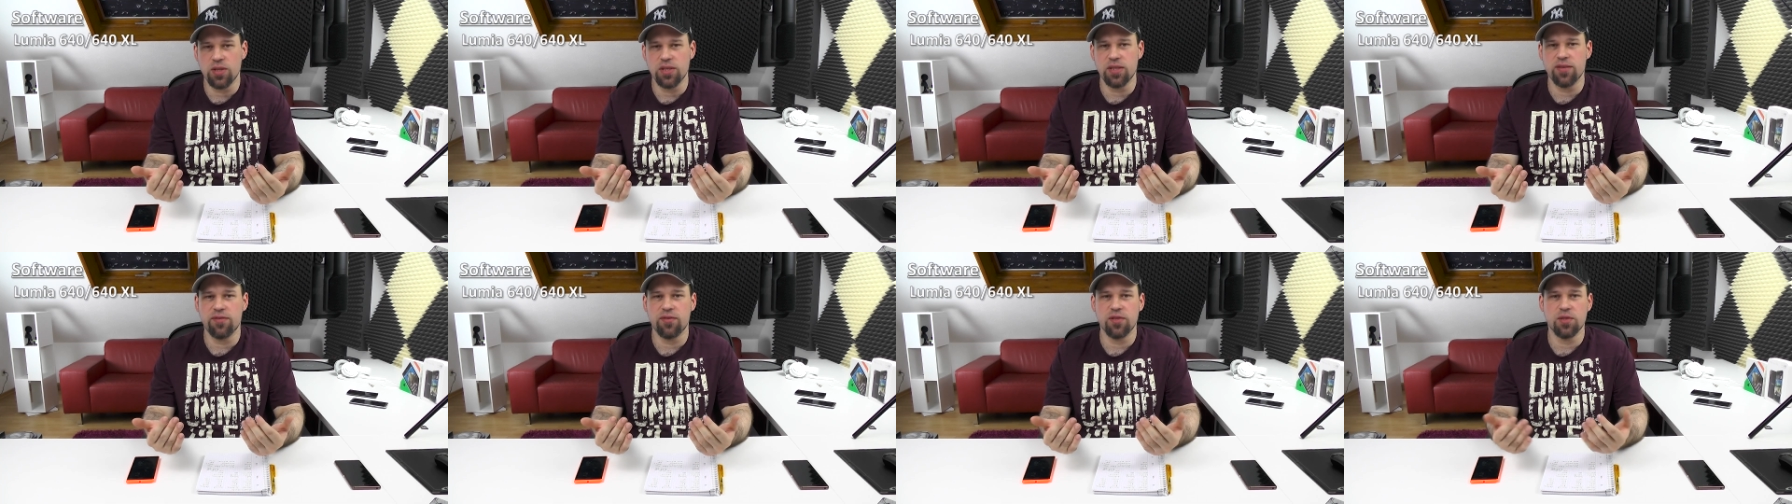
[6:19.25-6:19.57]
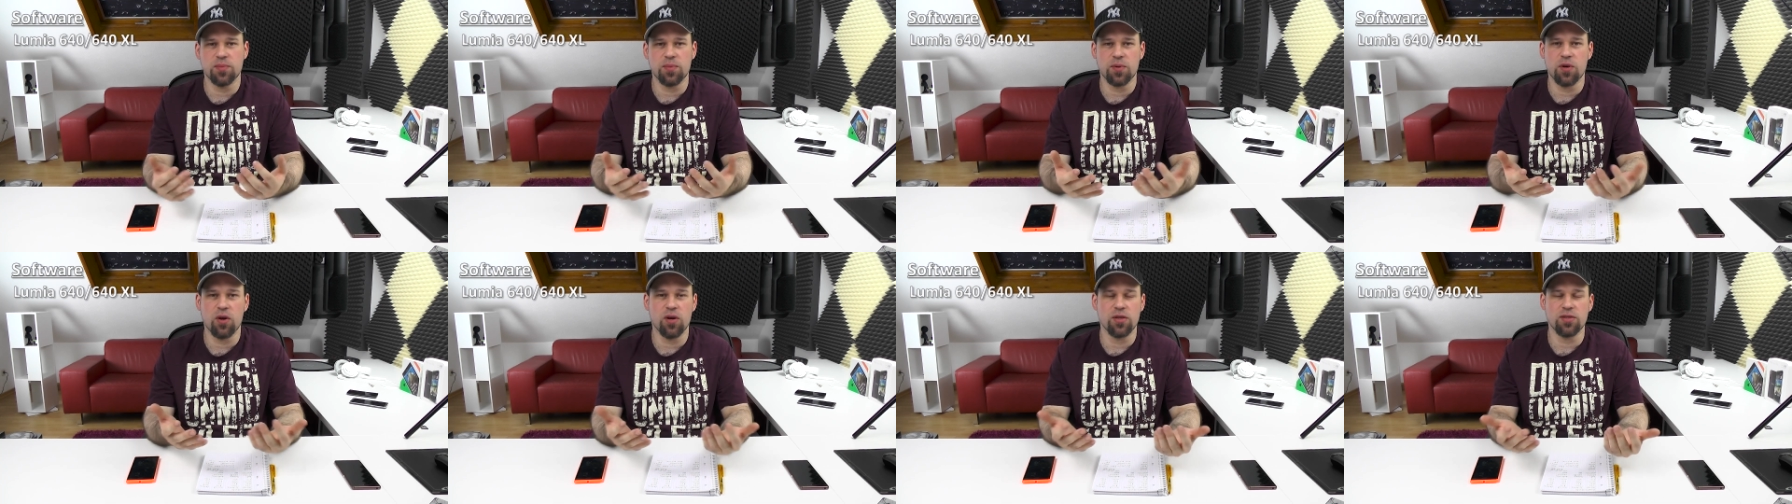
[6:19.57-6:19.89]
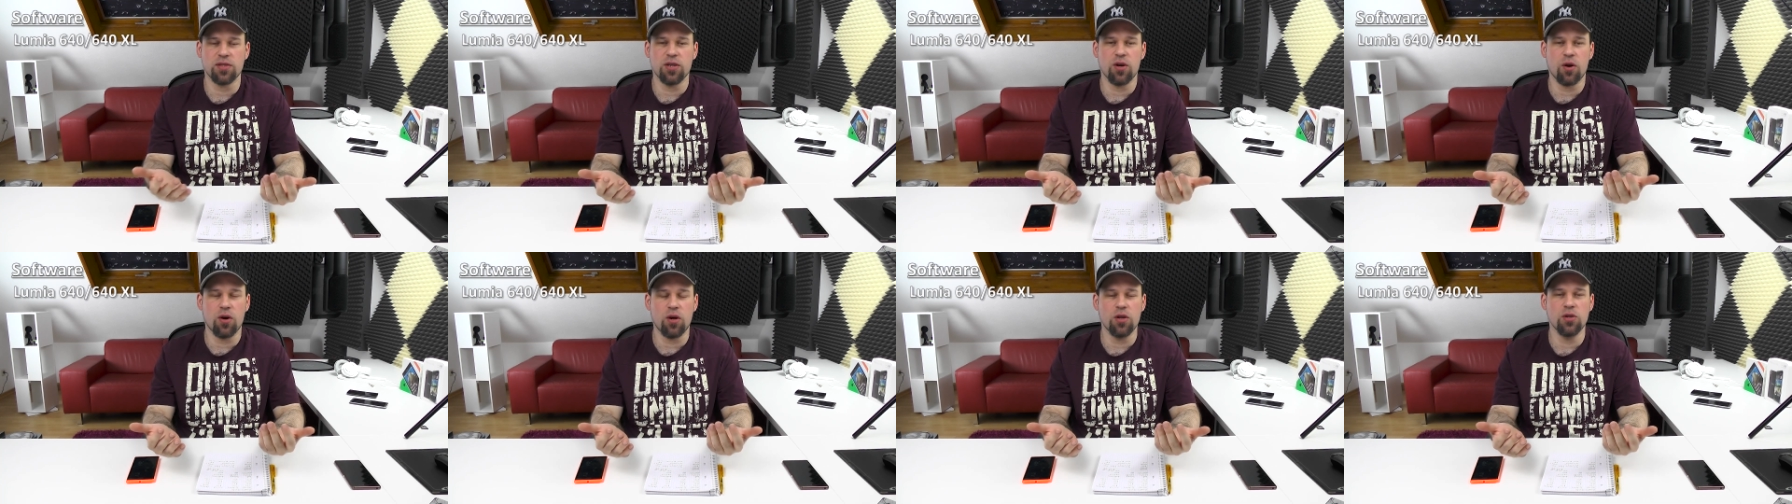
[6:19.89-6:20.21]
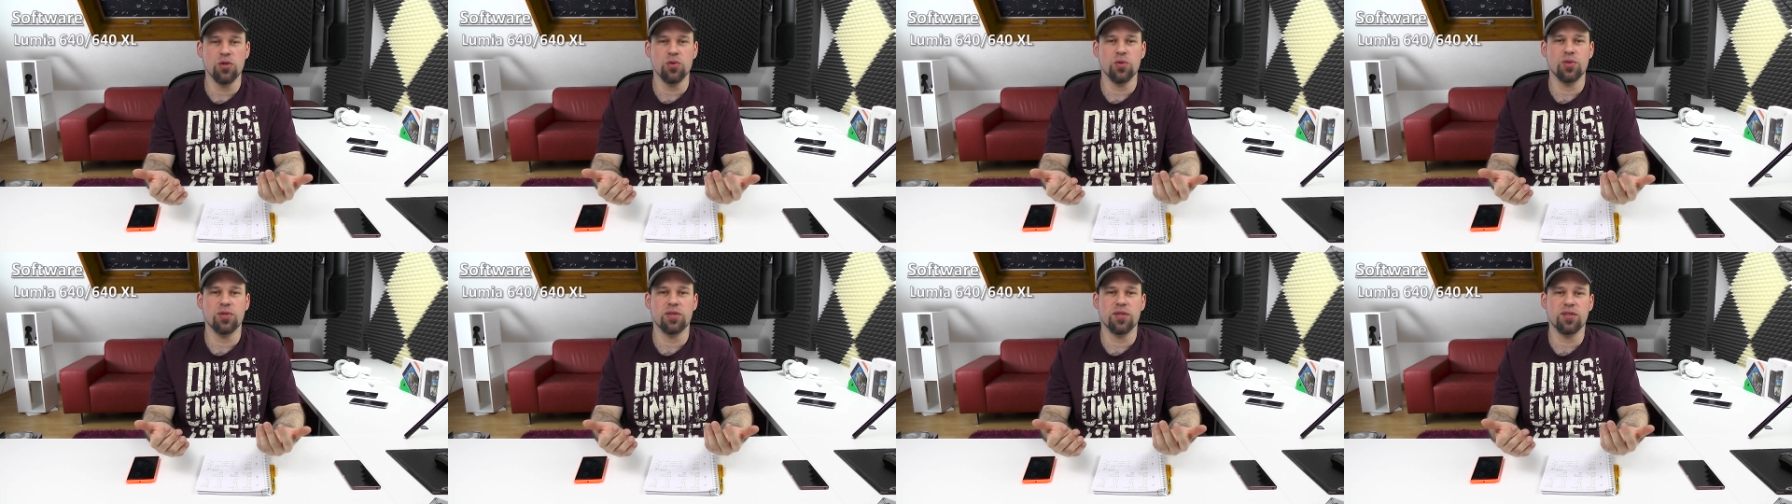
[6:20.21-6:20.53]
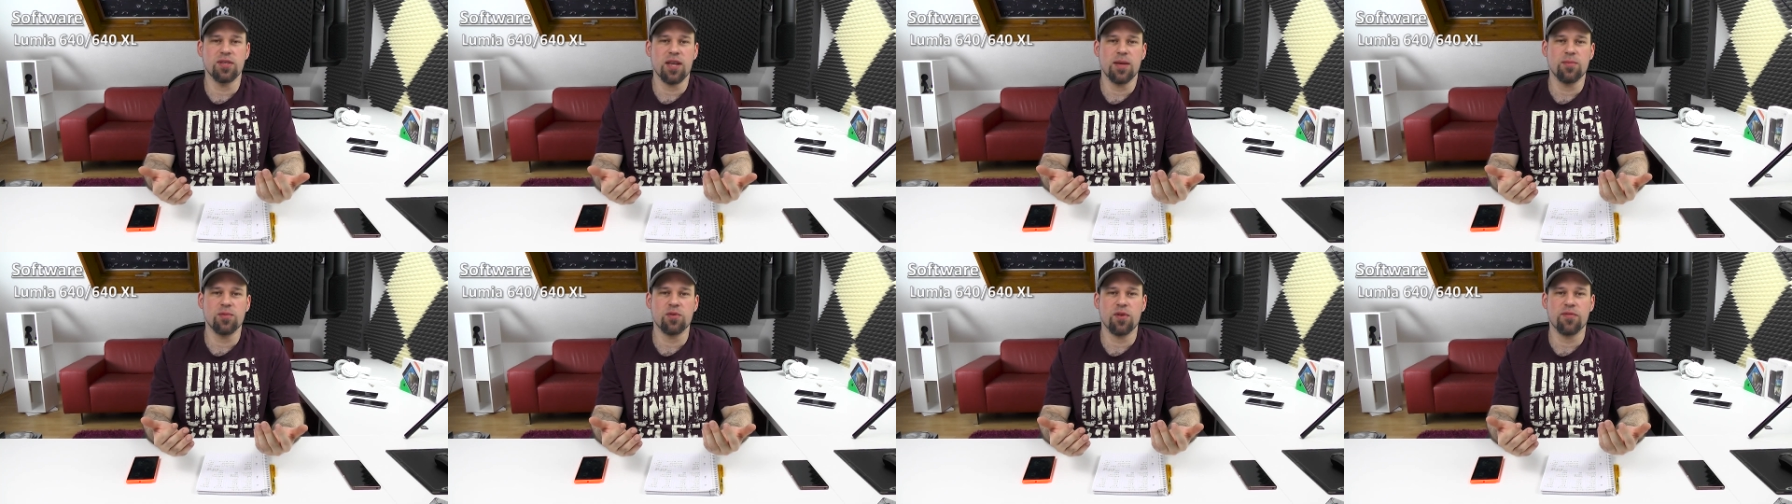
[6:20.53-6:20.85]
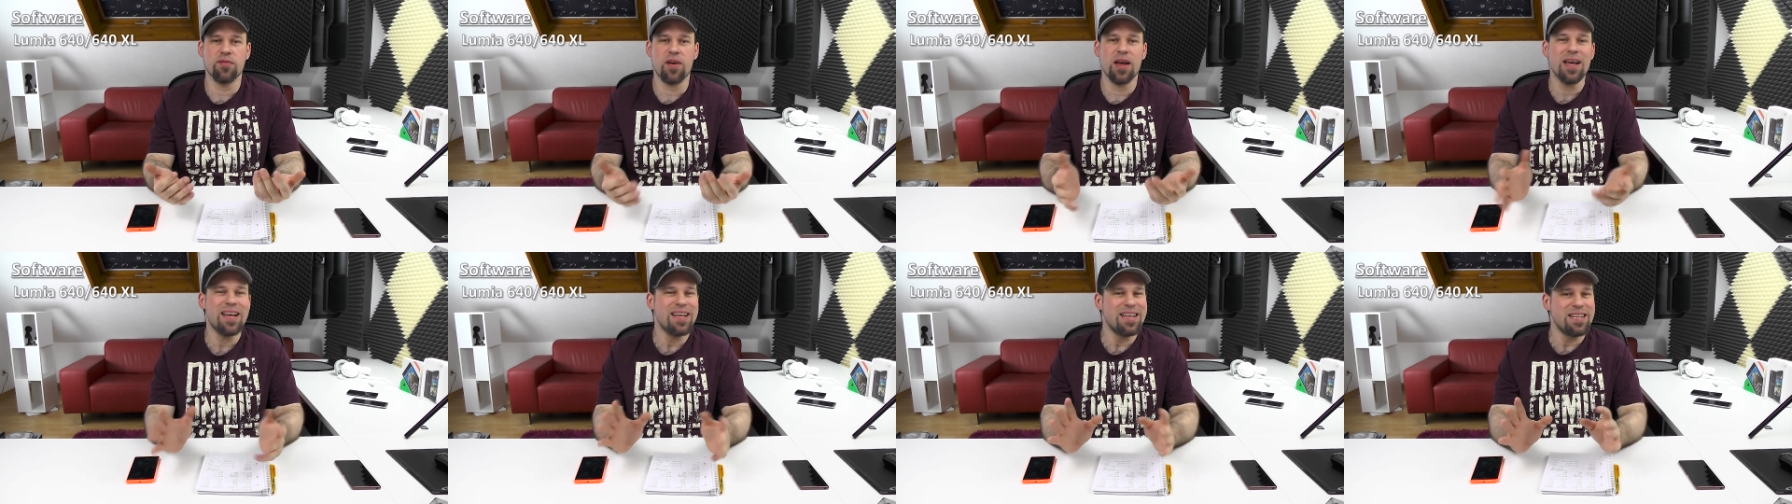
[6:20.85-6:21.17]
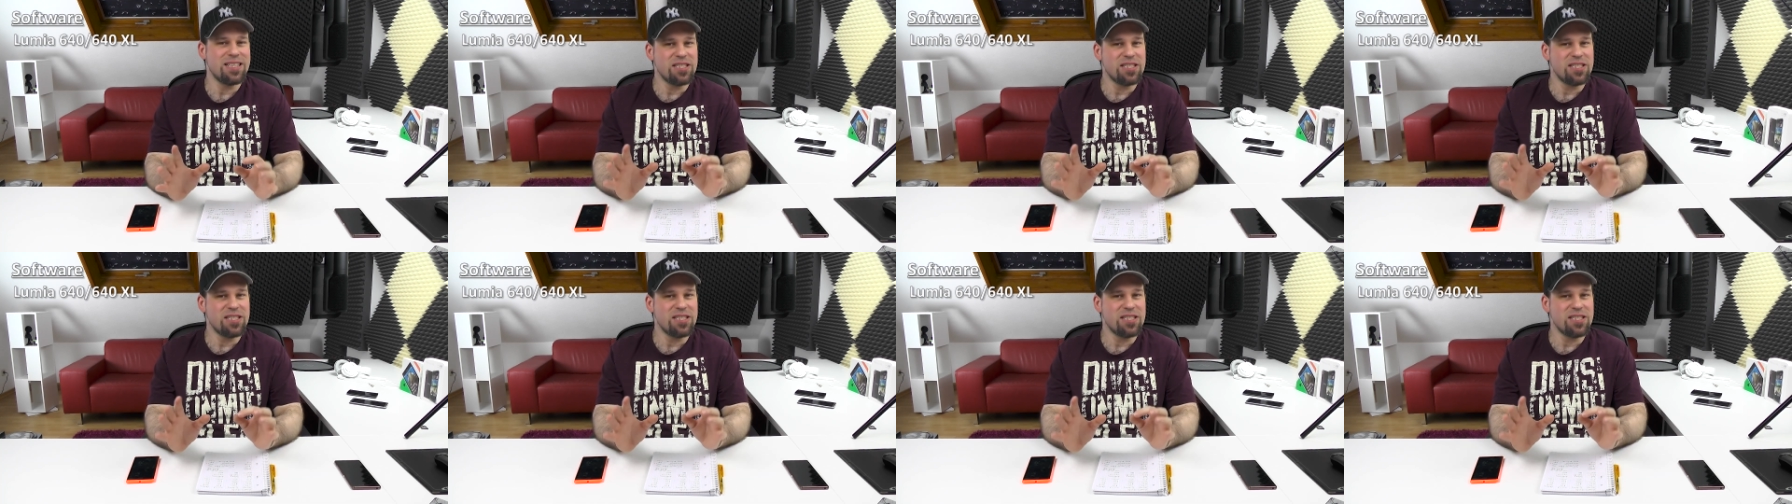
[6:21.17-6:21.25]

a difference? Because they all use the same software.